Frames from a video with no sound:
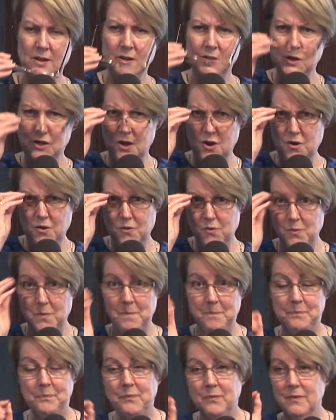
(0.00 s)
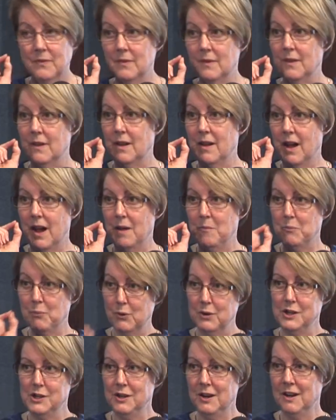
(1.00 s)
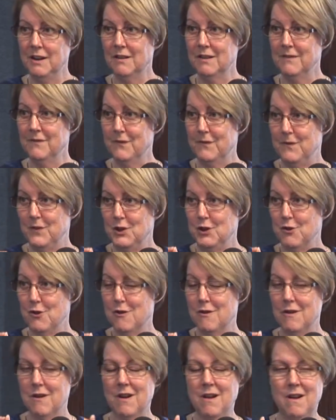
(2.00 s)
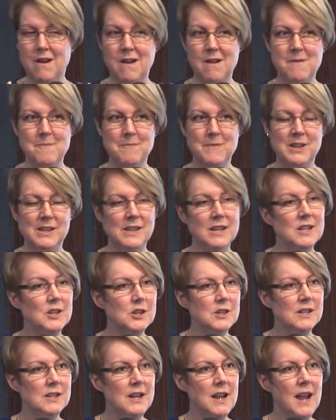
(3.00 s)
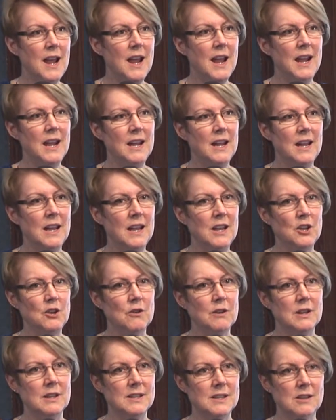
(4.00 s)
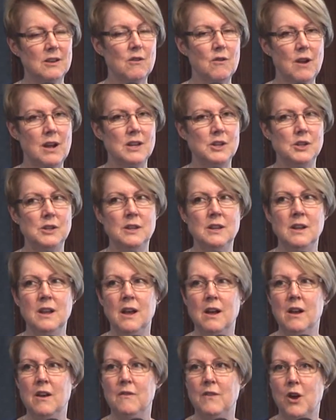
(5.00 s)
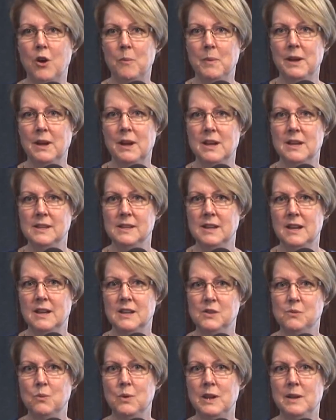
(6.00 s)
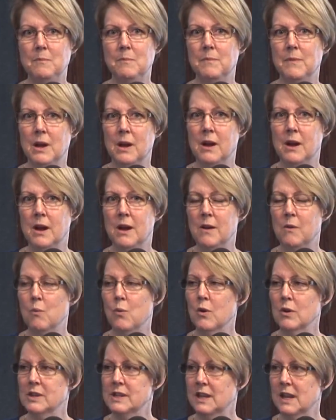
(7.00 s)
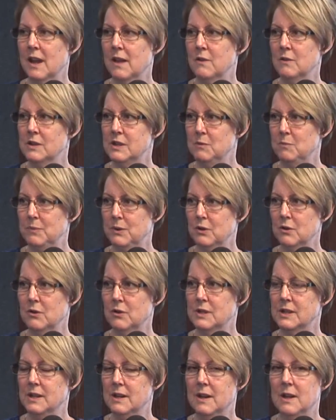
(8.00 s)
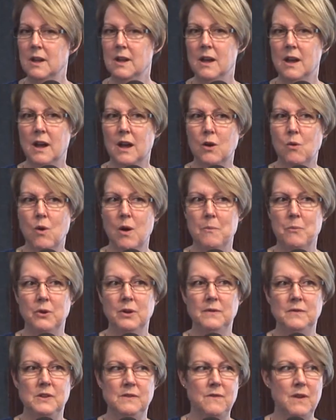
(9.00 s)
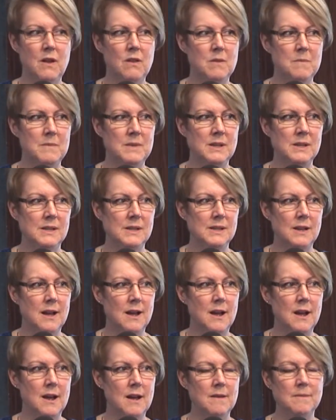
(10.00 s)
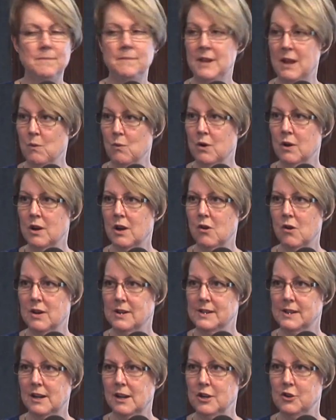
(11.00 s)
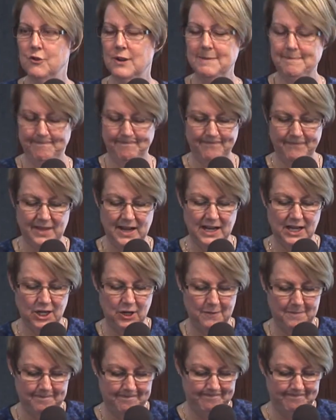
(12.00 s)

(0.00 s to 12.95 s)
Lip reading: So I appreciate your attention today and your consideration of helping us as we work together to build a cooperative development network across the country. Thank you.